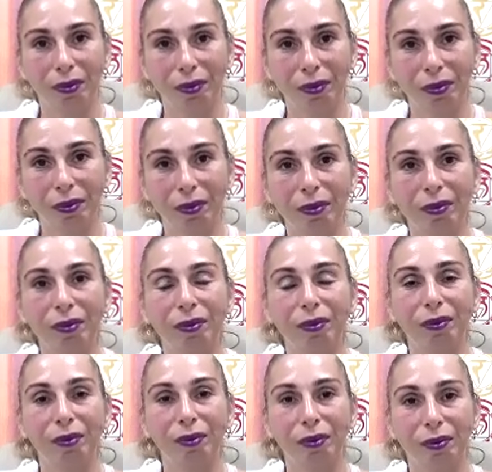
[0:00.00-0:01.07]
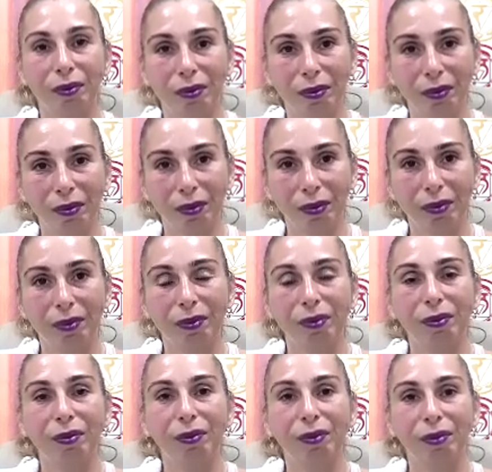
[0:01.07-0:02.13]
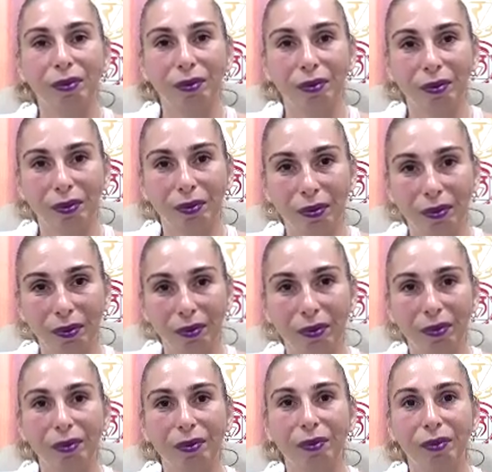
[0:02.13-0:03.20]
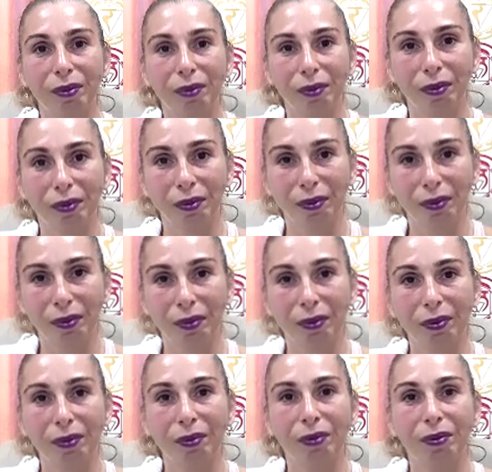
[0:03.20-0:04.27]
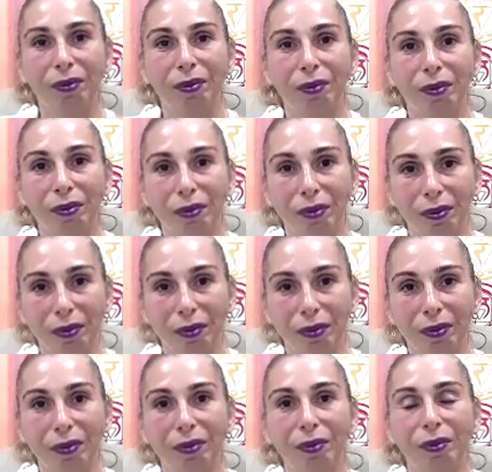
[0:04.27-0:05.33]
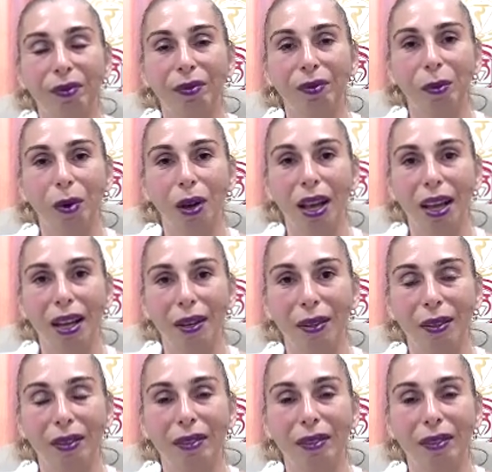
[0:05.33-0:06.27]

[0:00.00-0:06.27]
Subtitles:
(silent)